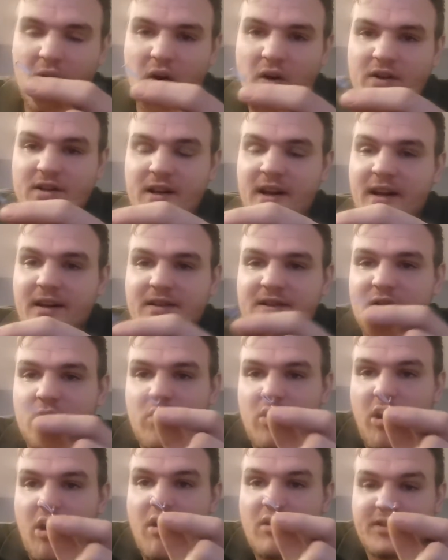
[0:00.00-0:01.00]
hooks and then still
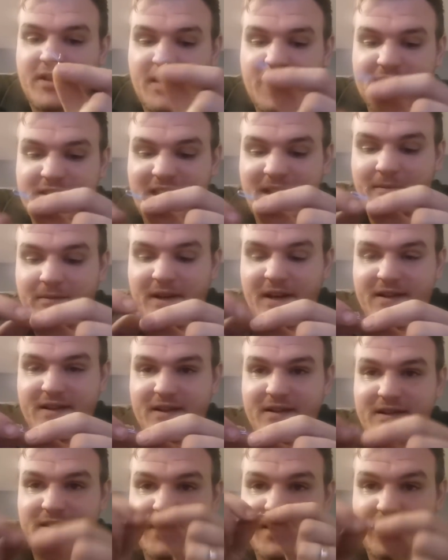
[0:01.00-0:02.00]
cast it the same
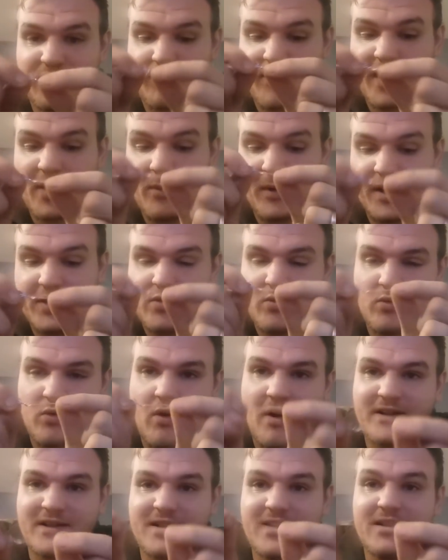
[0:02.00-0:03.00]
distance as this rig when it's all
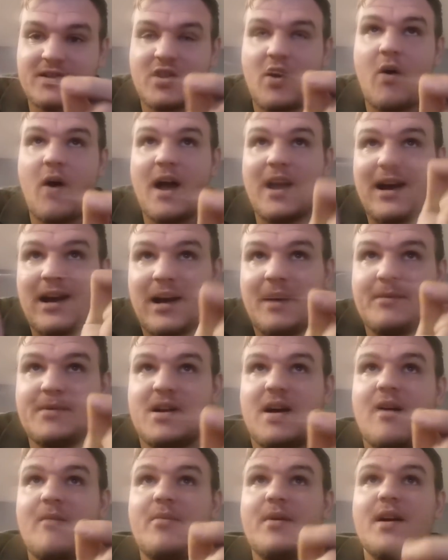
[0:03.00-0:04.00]
nicely tight and
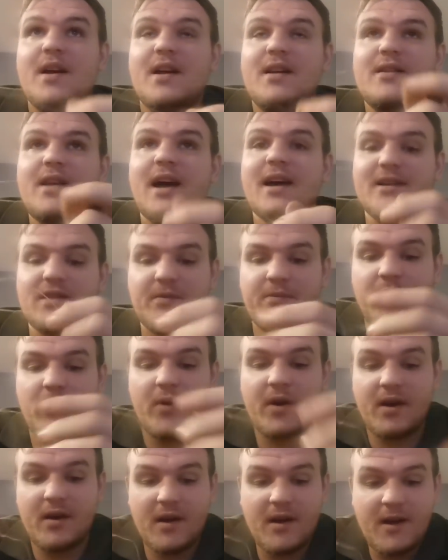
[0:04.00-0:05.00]
clipped up. That is the
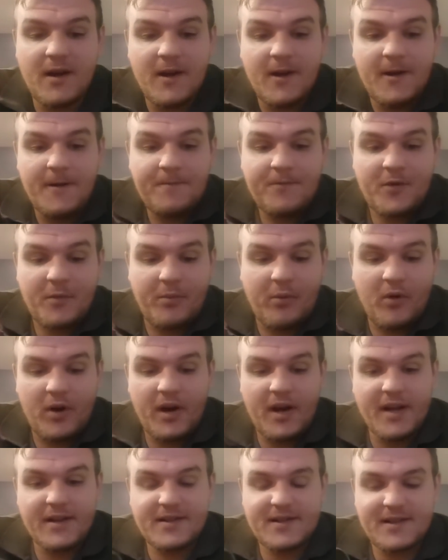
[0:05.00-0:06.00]
point. The
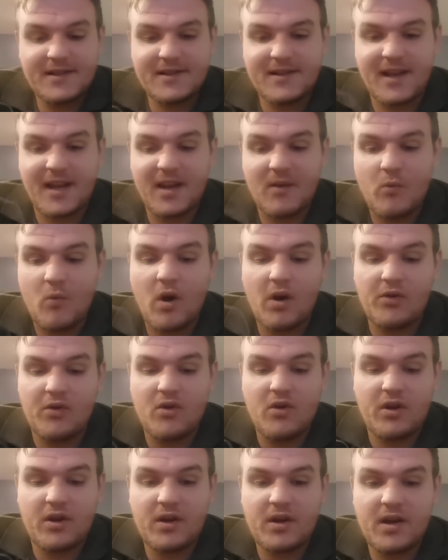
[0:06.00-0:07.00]
point is sticking 1
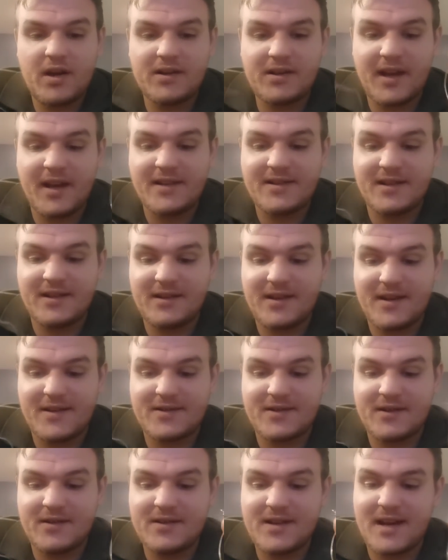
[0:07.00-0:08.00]
hook a decent
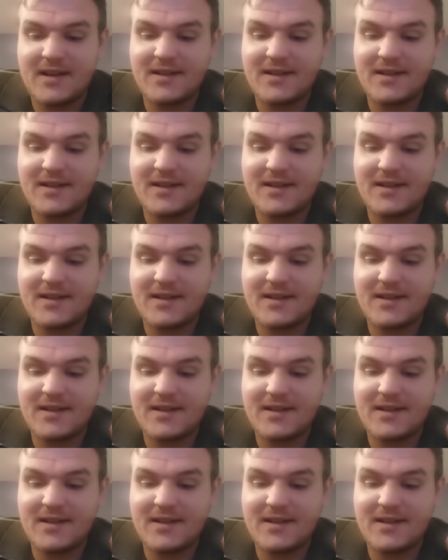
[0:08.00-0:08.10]
distance